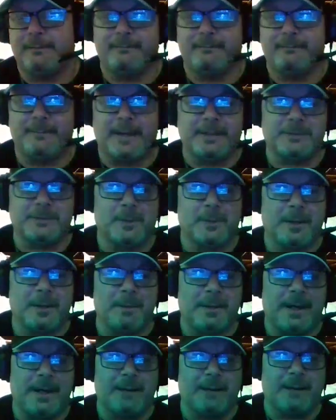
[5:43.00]
that's where
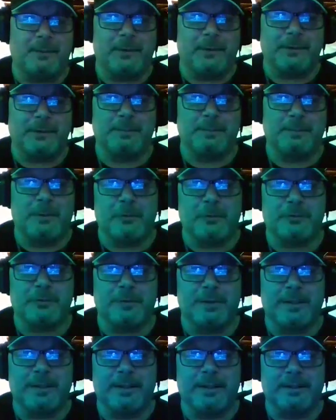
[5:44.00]
I'm at with this
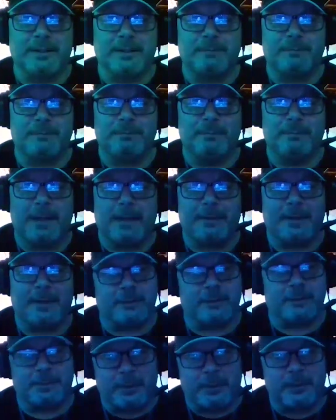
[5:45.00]
emotionally, and I
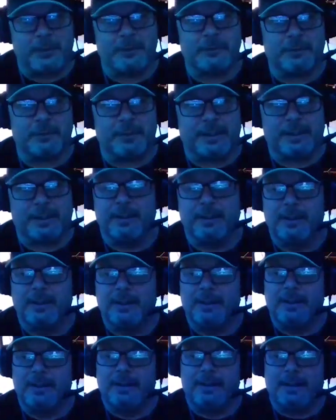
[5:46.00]
think spiritually.
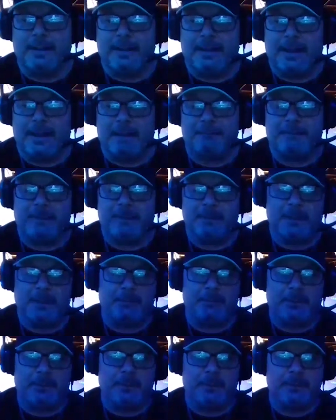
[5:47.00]
I feel
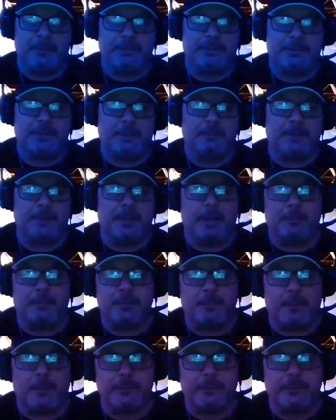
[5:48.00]
I'm doing something I'm
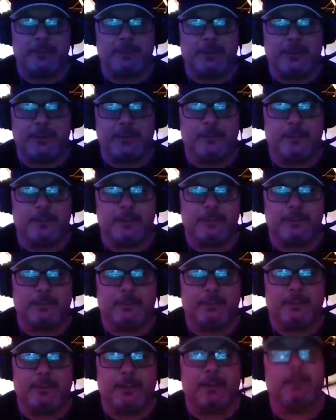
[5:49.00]
supposed to be doing,
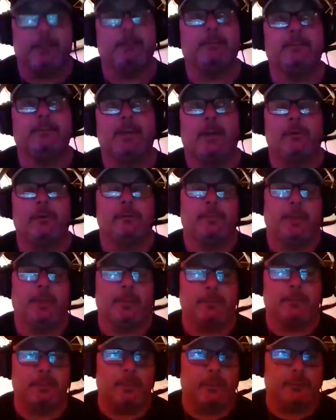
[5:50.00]
and tells me
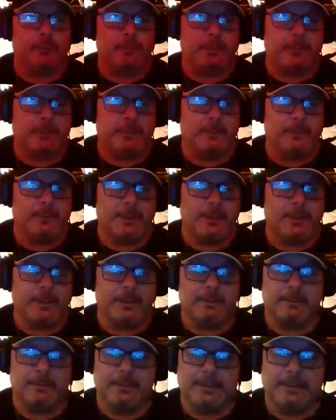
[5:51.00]
I'm supposed to be doing,
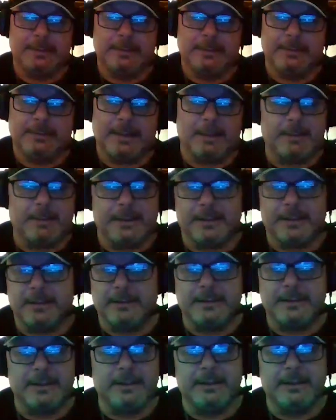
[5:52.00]
and I'm going to
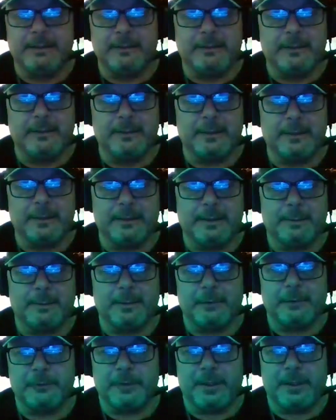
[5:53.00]
continue to do it. And I'm
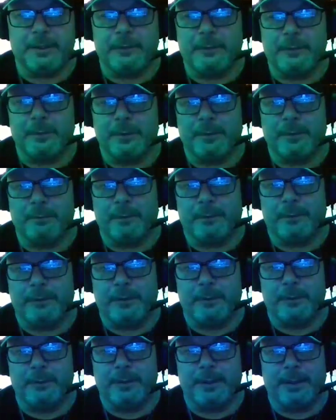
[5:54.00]
going to try to do it with
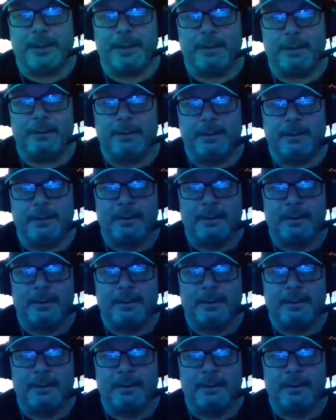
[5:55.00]
unity and